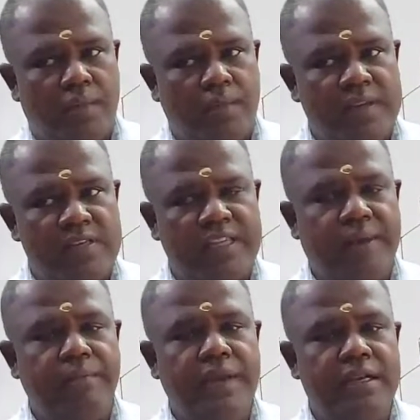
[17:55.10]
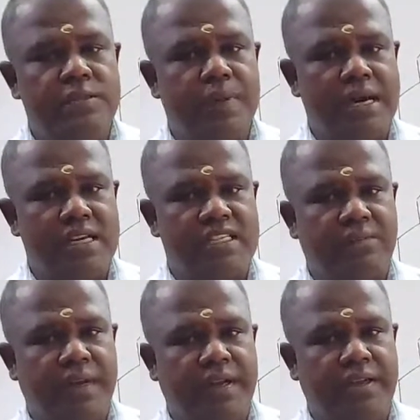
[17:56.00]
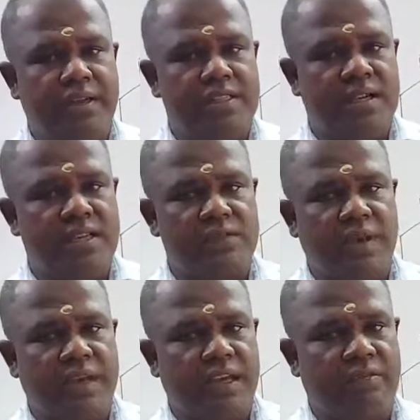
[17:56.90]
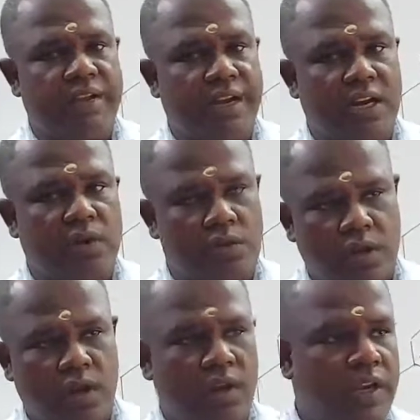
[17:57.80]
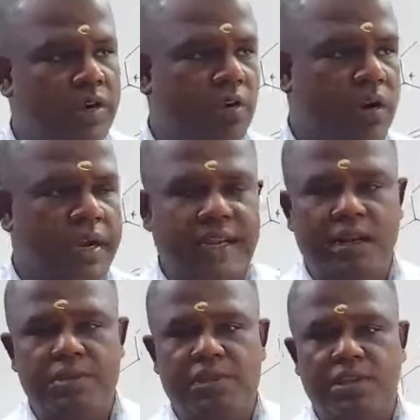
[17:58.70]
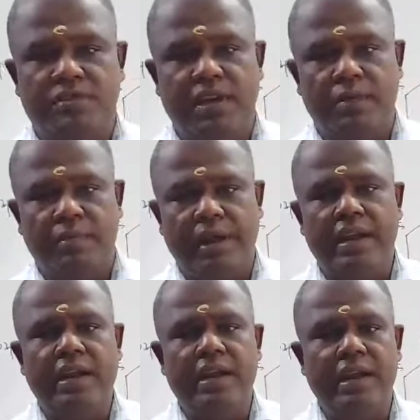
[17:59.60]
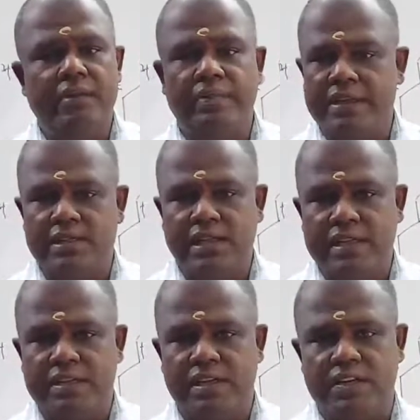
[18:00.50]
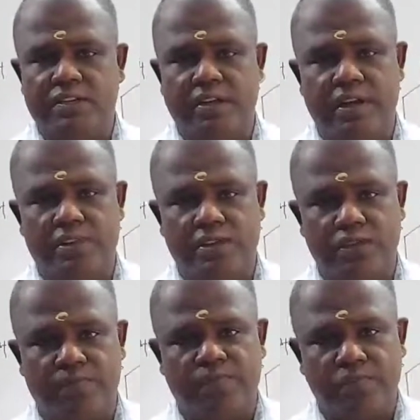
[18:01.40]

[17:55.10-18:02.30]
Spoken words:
Plus M means participate in resonance by giving electron. In organic chemistry, we are mainly dealing benzene as the resonating system.